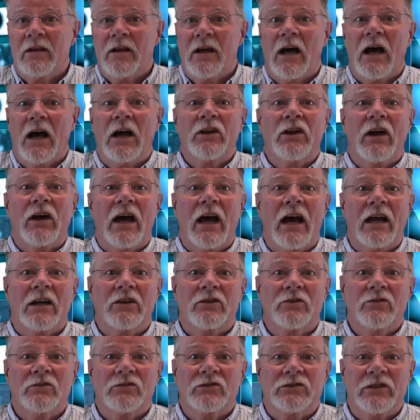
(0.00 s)
Under
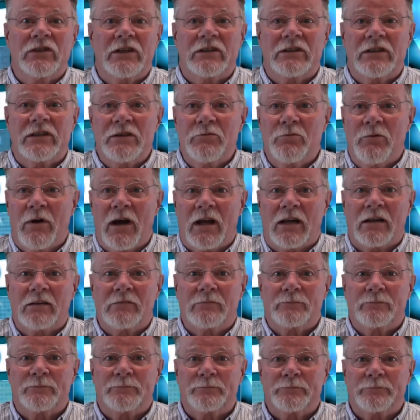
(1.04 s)
Article 61,
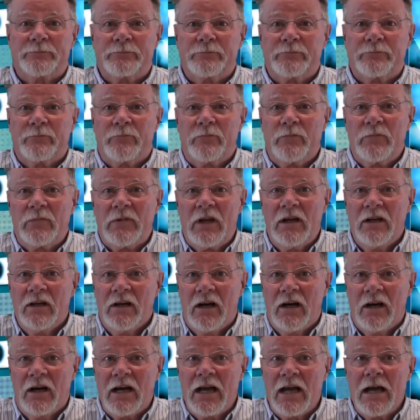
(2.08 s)

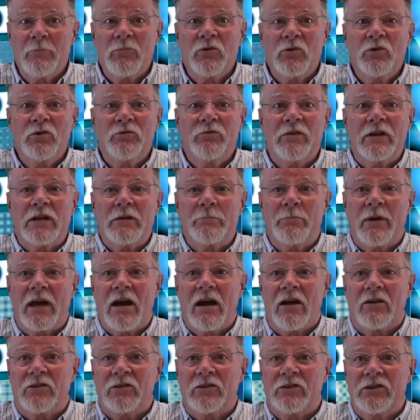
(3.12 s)
I am lawfully
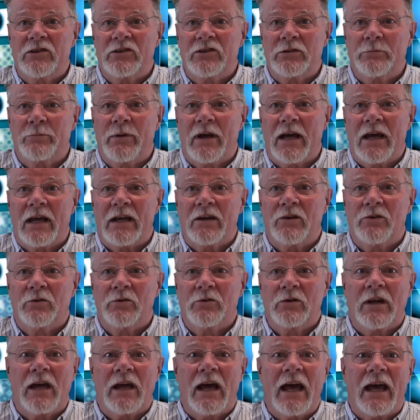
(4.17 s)
bound to disobey
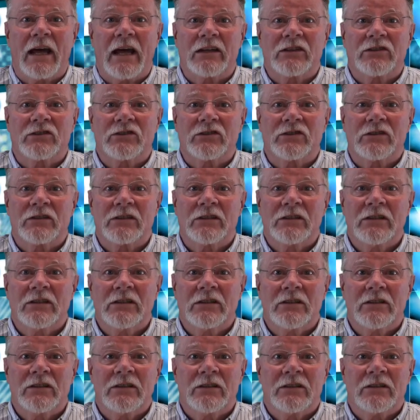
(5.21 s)
all acts,
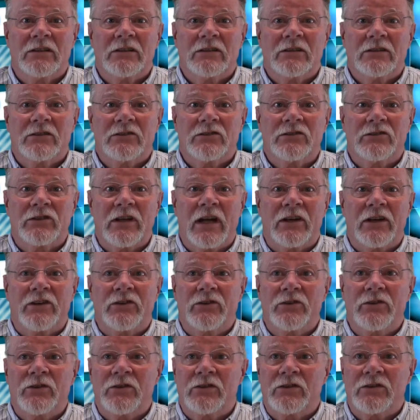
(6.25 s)

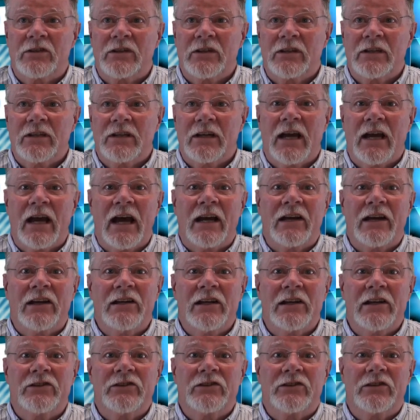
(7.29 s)
statutes and
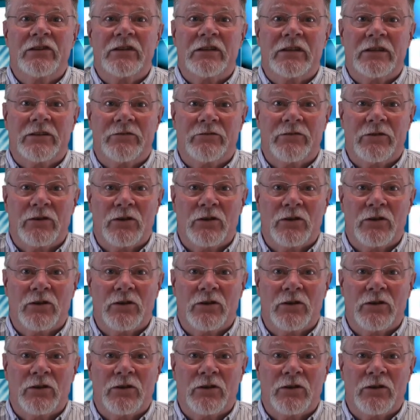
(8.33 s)
legislative